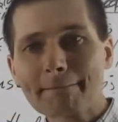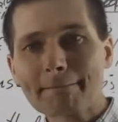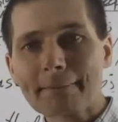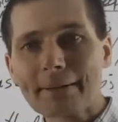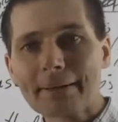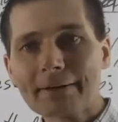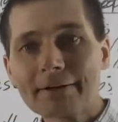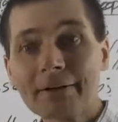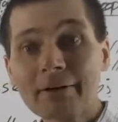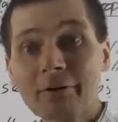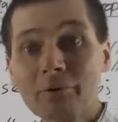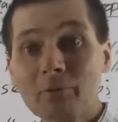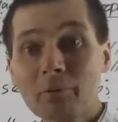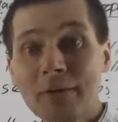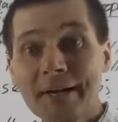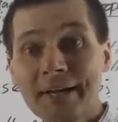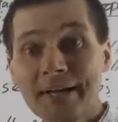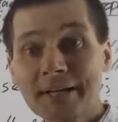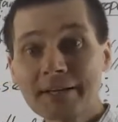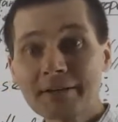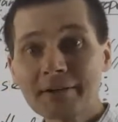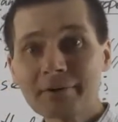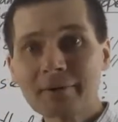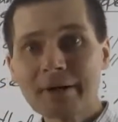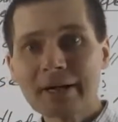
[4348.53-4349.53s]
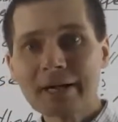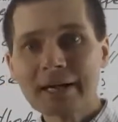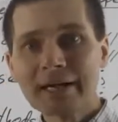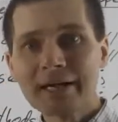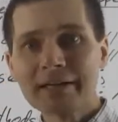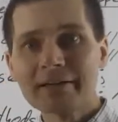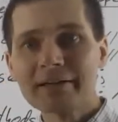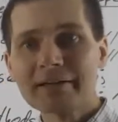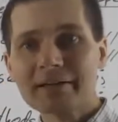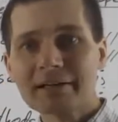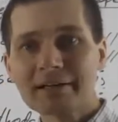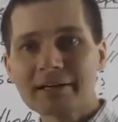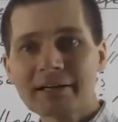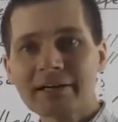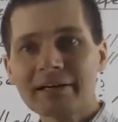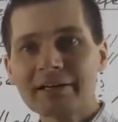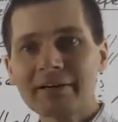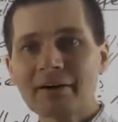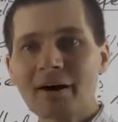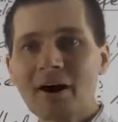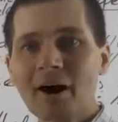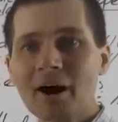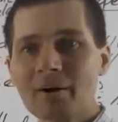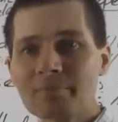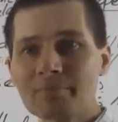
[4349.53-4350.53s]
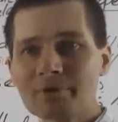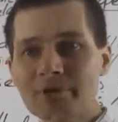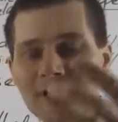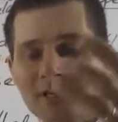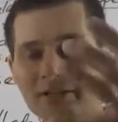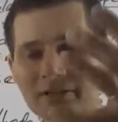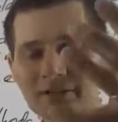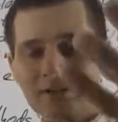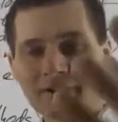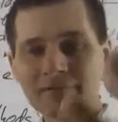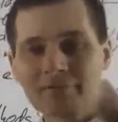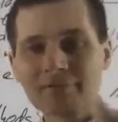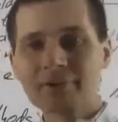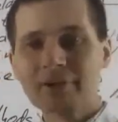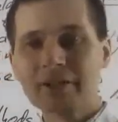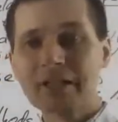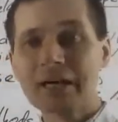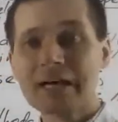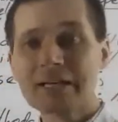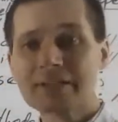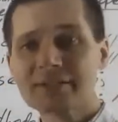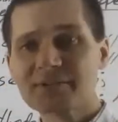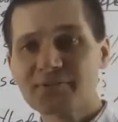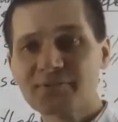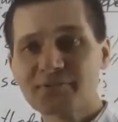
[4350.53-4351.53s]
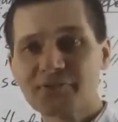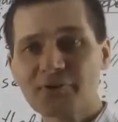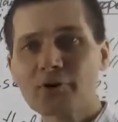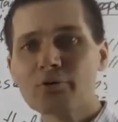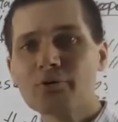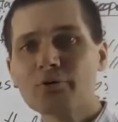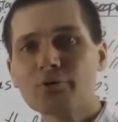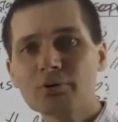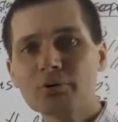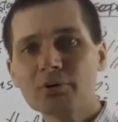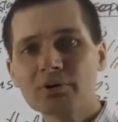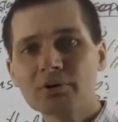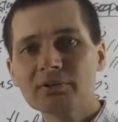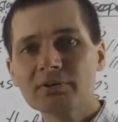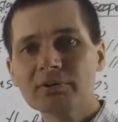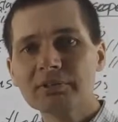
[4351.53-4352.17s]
when I create an object of class foo,